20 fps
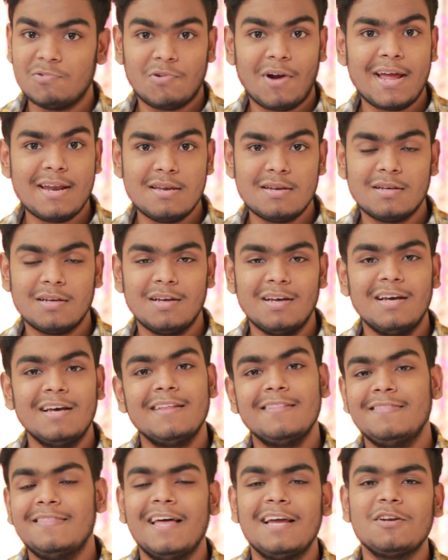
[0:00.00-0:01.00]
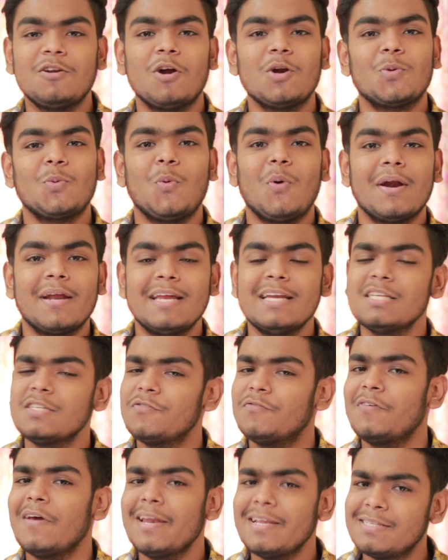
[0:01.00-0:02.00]
right? Then don't worry, it is
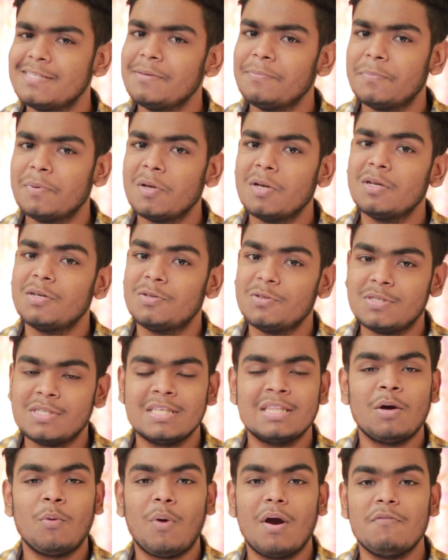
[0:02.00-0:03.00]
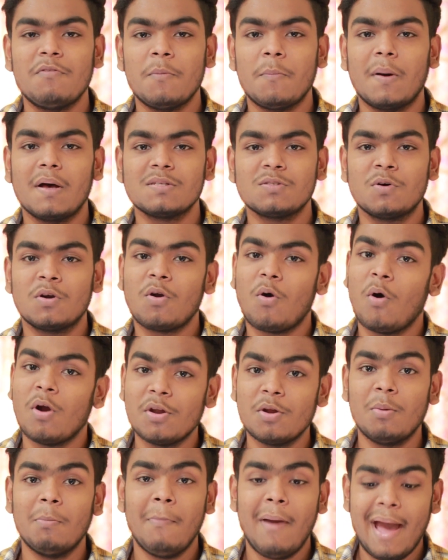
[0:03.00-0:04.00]
very simple to see the Wi-Fi password on
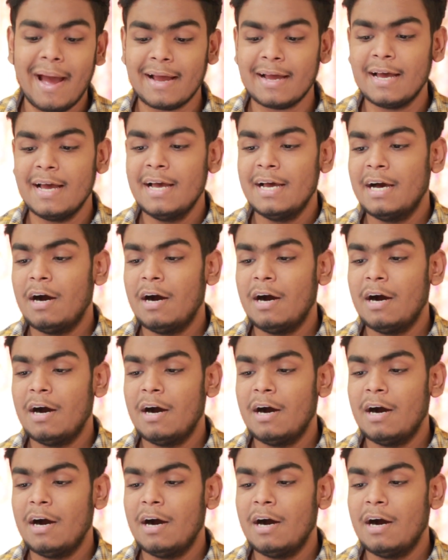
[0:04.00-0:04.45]
your Mac,